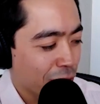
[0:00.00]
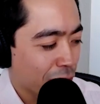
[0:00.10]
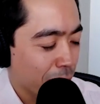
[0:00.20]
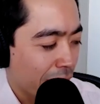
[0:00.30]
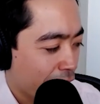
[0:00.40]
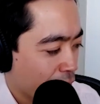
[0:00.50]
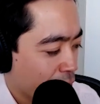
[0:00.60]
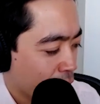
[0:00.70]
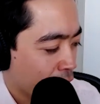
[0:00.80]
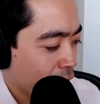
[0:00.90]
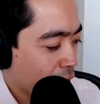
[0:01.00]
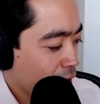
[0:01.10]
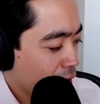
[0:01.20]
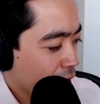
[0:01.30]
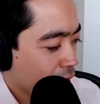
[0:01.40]
in demand for
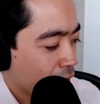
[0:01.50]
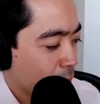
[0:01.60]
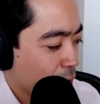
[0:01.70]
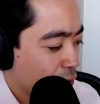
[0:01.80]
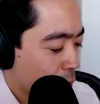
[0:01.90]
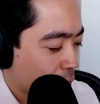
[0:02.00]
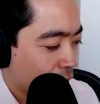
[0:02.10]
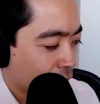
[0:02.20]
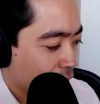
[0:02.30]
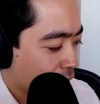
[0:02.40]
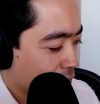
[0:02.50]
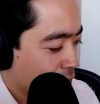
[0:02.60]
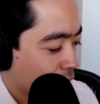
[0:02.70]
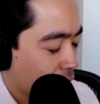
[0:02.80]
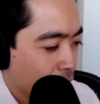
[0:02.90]
immune support products last
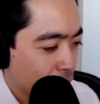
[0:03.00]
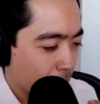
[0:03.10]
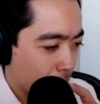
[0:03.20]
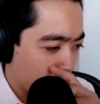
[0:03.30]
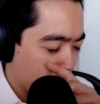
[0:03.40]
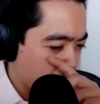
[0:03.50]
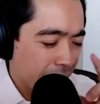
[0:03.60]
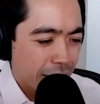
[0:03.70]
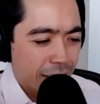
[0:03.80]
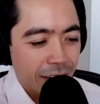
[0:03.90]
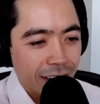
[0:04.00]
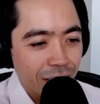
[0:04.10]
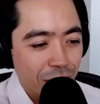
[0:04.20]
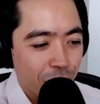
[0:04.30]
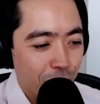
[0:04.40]
year, elderberry
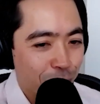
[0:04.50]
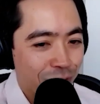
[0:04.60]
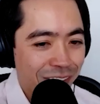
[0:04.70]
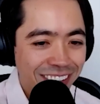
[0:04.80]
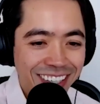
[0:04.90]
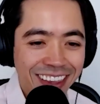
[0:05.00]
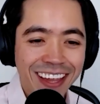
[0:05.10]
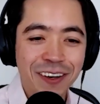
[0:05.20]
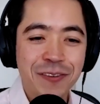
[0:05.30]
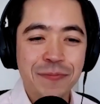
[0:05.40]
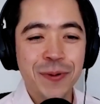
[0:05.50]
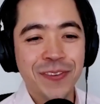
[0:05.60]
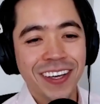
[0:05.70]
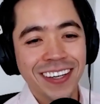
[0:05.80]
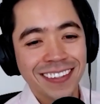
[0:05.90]
grew
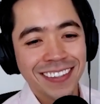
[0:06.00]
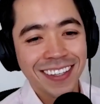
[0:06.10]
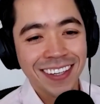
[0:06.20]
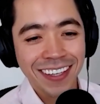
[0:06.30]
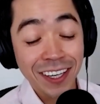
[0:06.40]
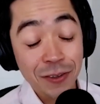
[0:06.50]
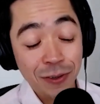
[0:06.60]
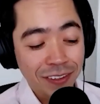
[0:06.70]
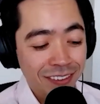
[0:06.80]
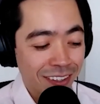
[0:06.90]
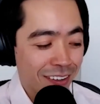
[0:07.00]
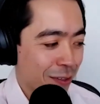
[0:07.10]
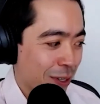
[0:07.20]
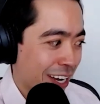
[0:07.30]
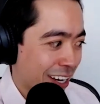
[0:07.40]
17,000% in interest, and
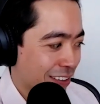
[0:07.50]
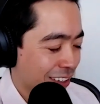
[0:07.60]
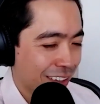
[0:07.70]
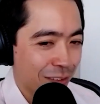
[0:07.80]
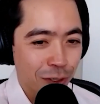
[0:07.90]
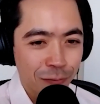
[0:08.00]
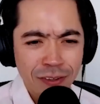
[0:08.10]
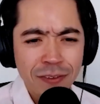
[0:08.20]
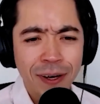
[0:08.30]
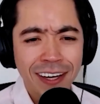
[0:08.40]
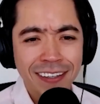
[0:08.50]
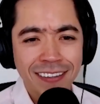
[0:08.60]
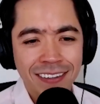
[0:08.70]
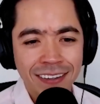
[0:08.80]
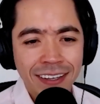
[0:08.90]
so we had to sort of respond
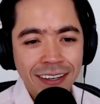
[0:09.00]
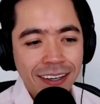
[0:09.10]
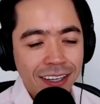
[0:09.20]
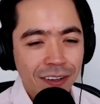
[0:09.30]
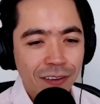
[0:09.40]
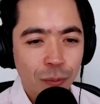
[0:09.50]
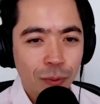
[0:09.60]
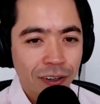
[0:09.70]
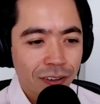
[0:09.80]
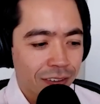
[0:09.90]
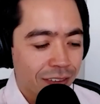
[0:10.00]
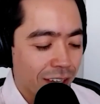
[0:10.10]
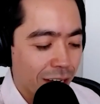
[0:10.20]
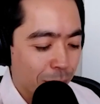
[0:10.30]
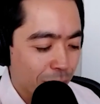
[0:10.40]
to consumer interest in
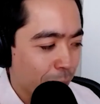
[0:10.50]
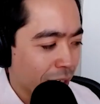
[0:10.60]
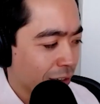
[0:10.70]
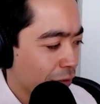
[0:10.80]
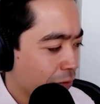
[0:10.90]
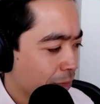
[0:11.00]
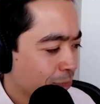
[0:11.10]
that perspective.